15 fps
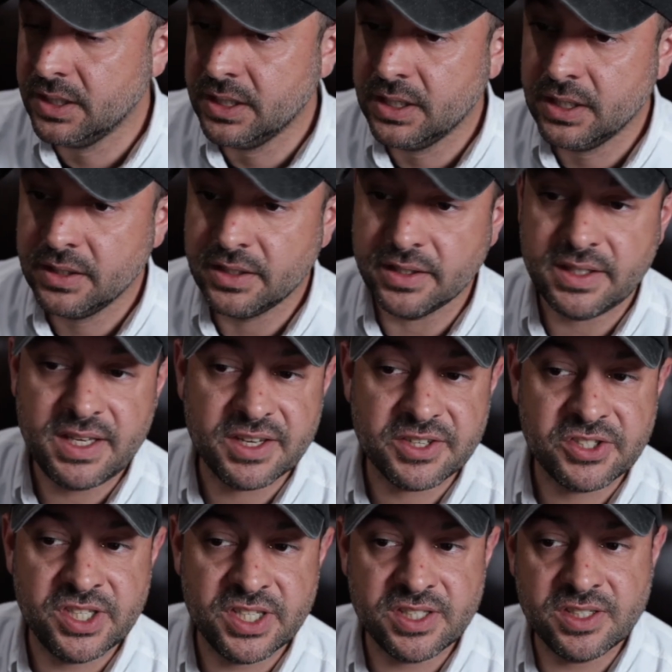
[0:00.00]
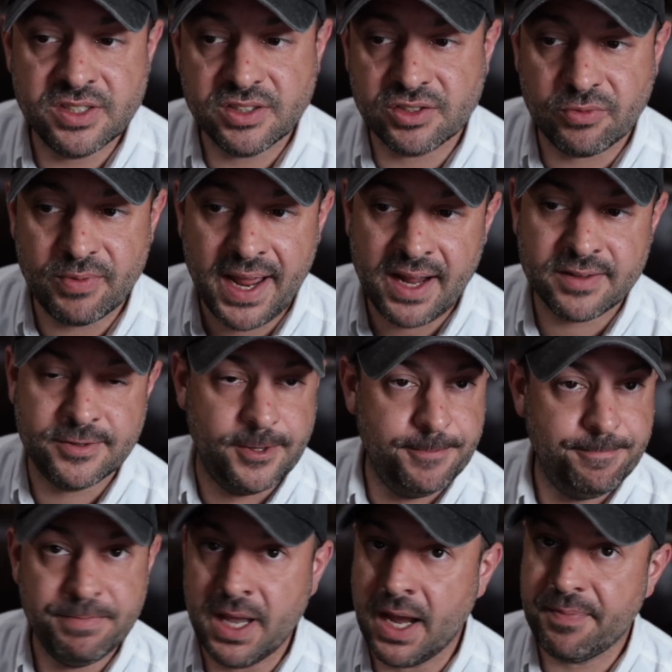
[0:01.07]
that the assistant director,
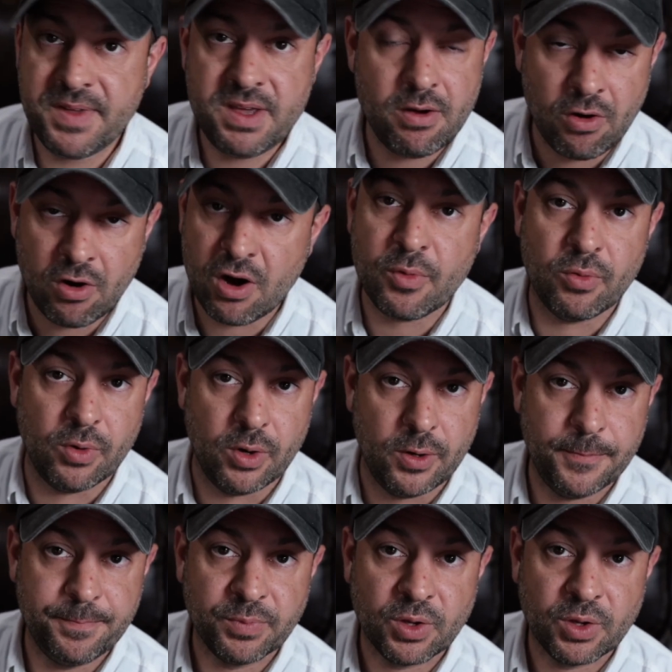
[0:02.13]
not the armorer,